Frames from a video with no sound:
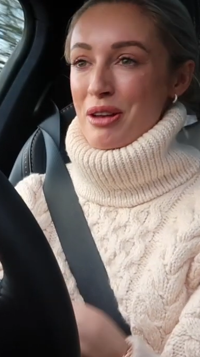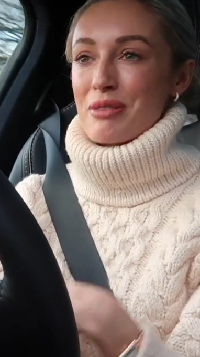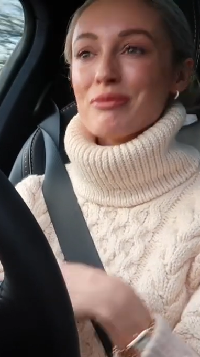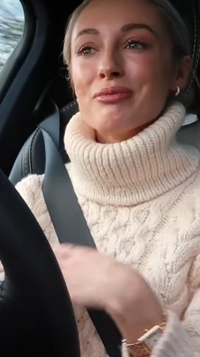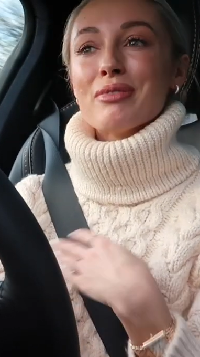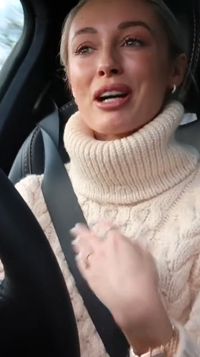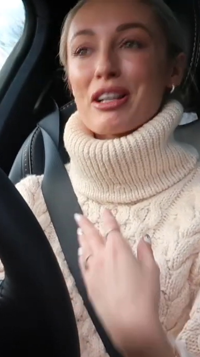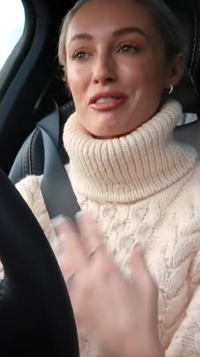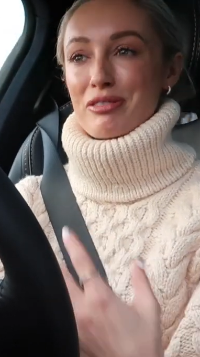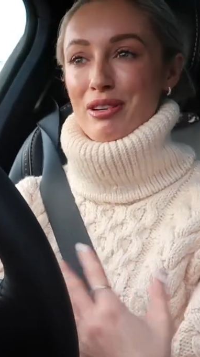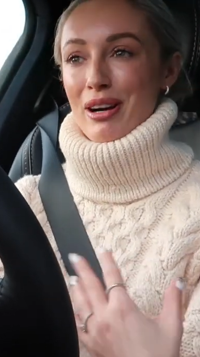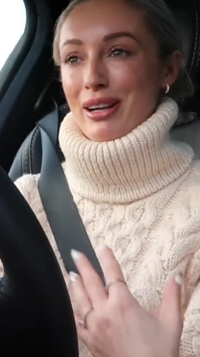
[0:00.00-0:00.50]

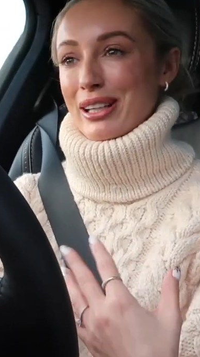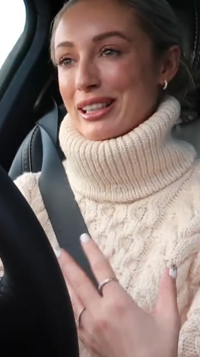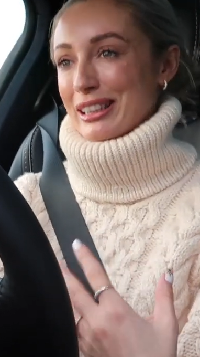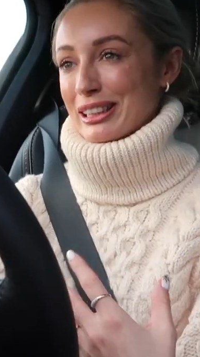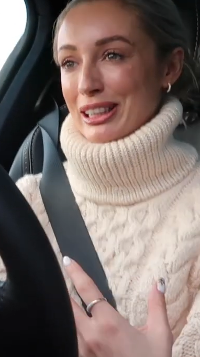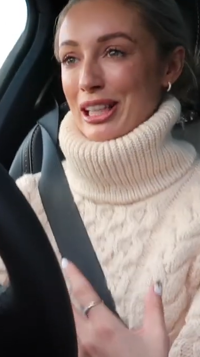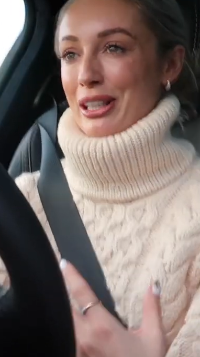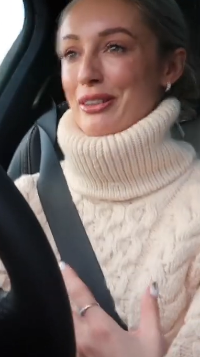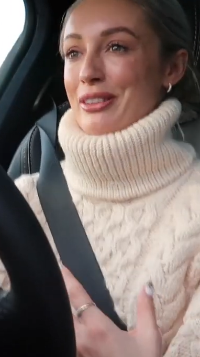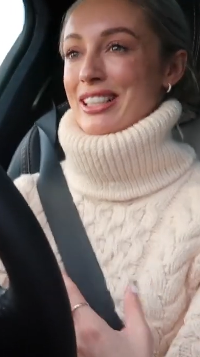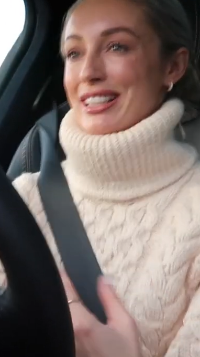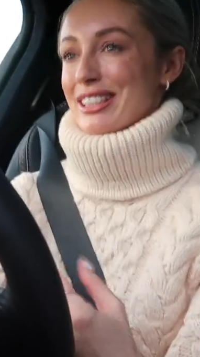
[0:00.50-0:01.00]
my very
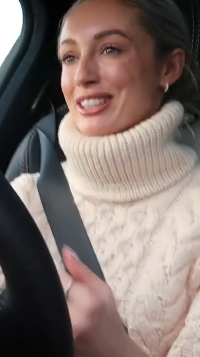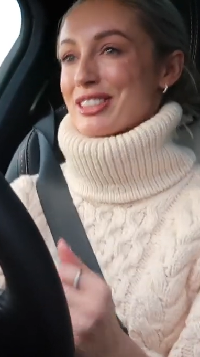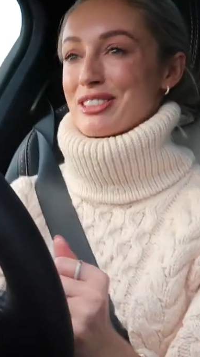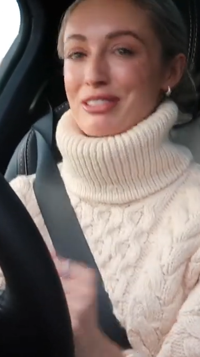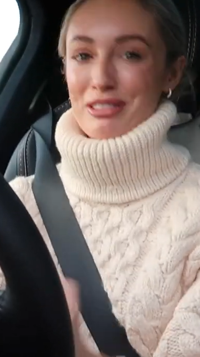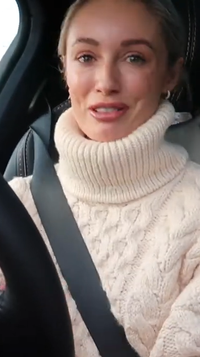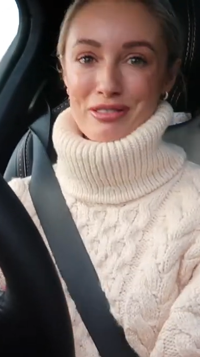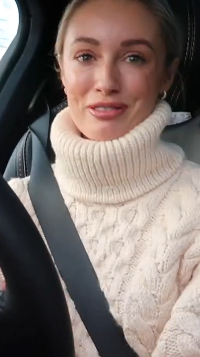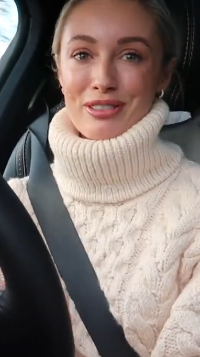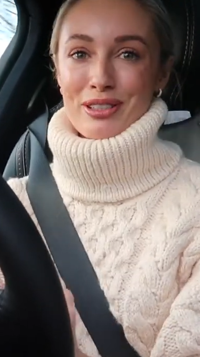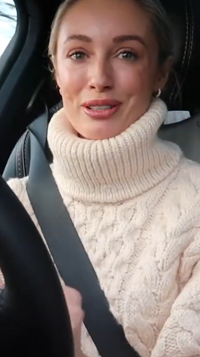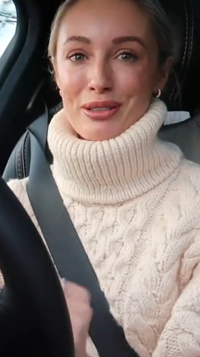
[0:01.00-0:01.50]
glowing
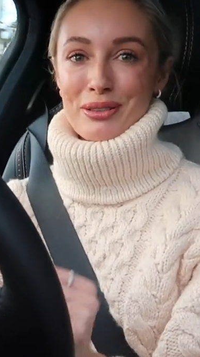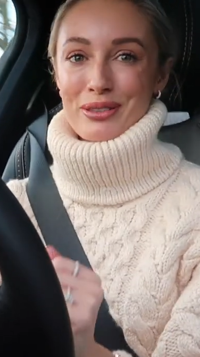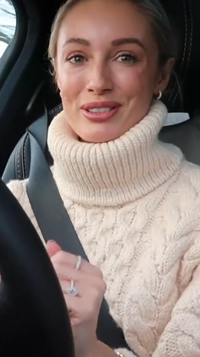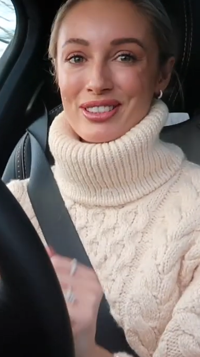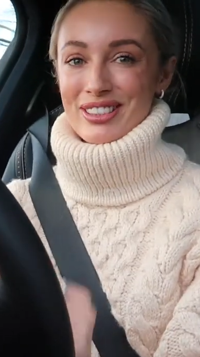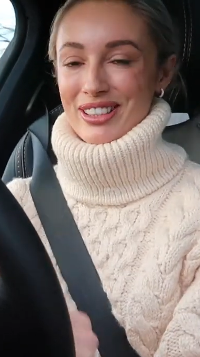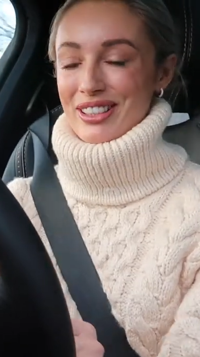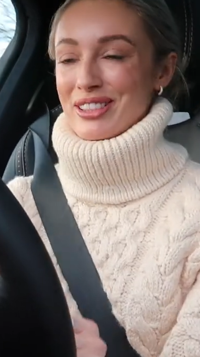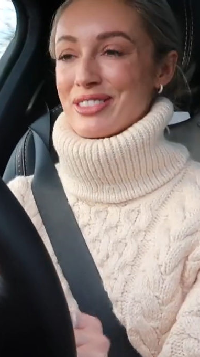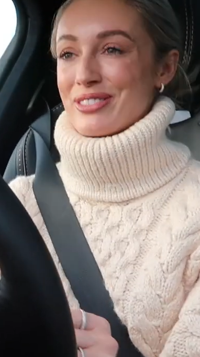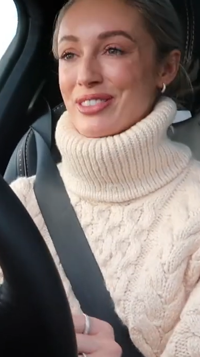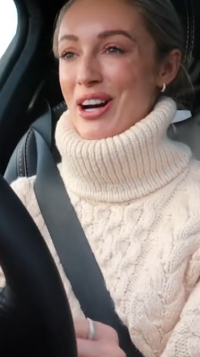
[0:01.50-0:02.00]
review
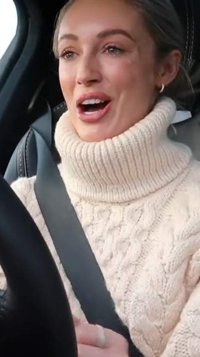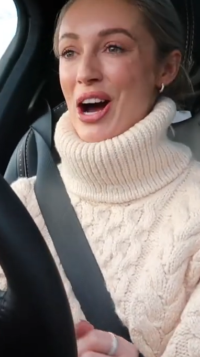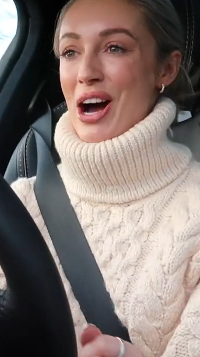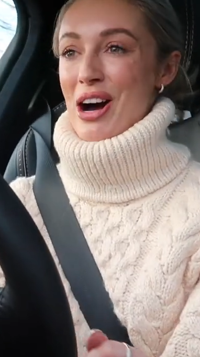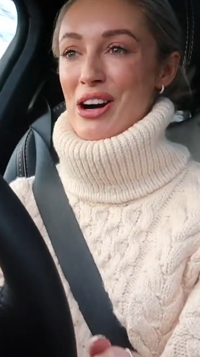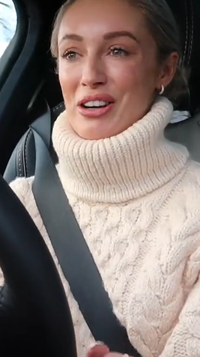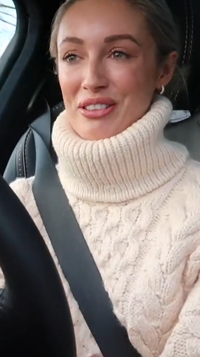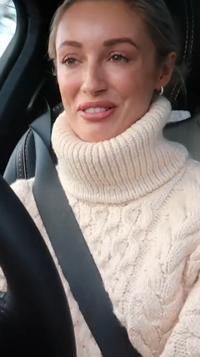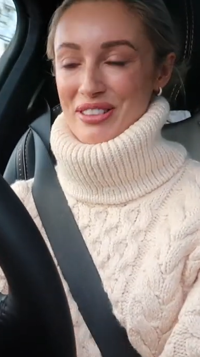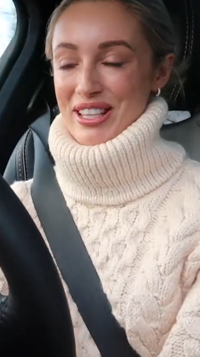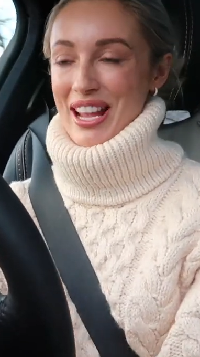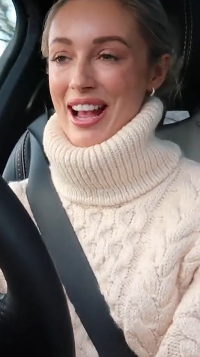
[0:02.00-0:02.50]
so
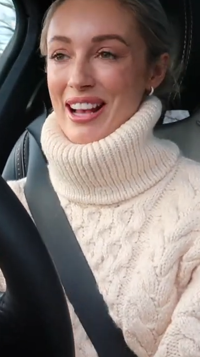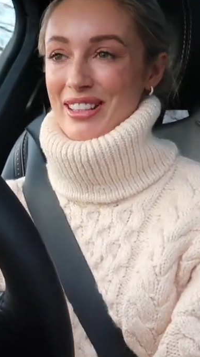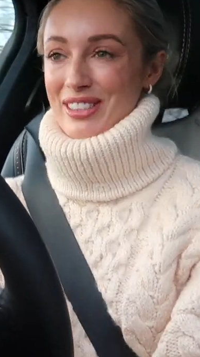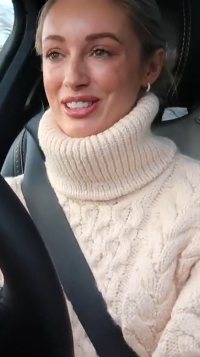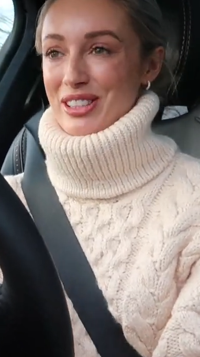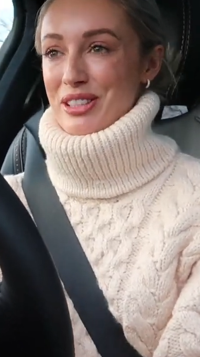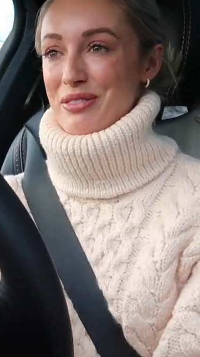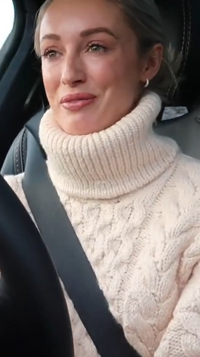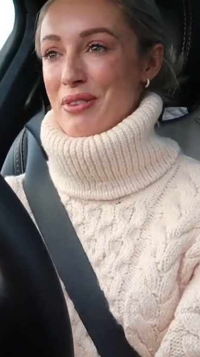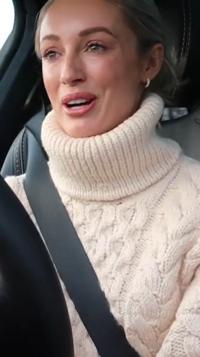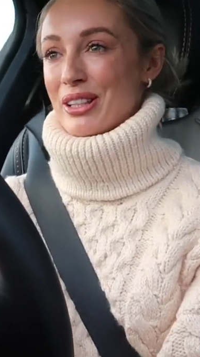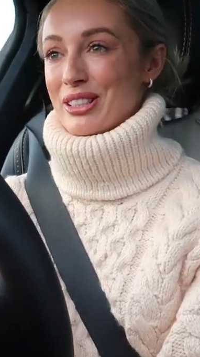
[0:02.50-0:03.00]
far of the
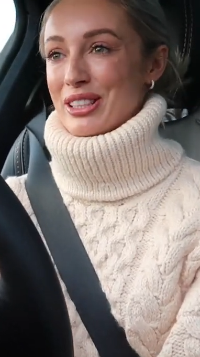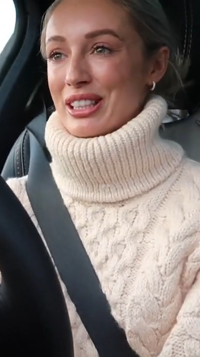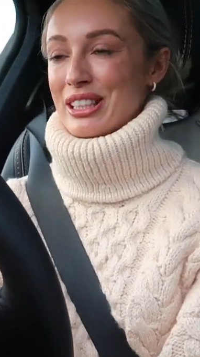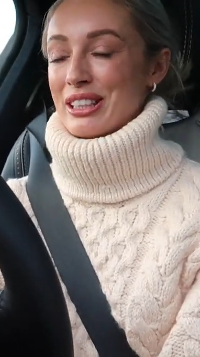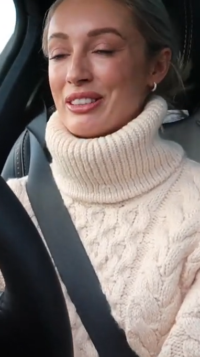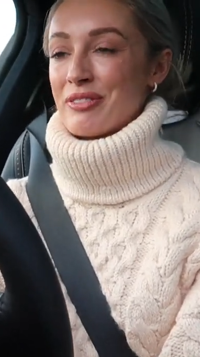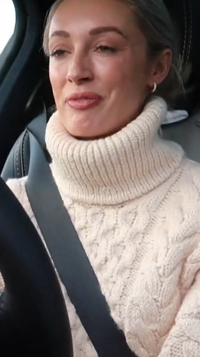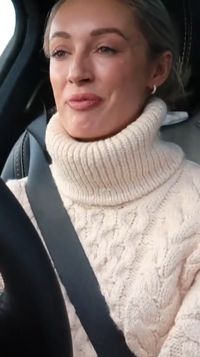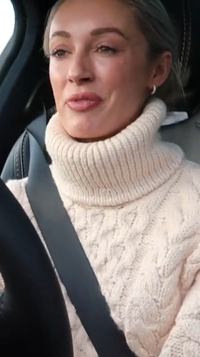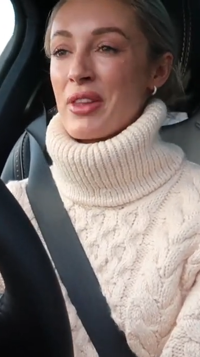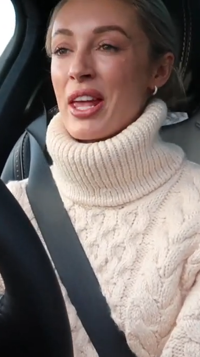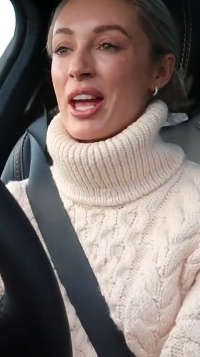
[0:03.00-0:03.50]
Aston
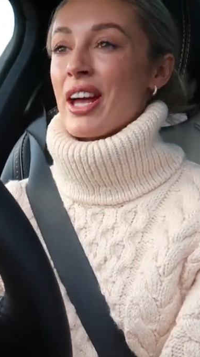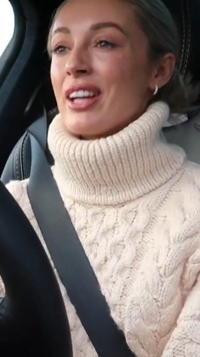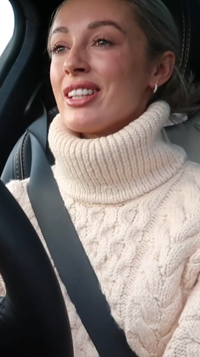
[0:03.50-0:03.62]
Martin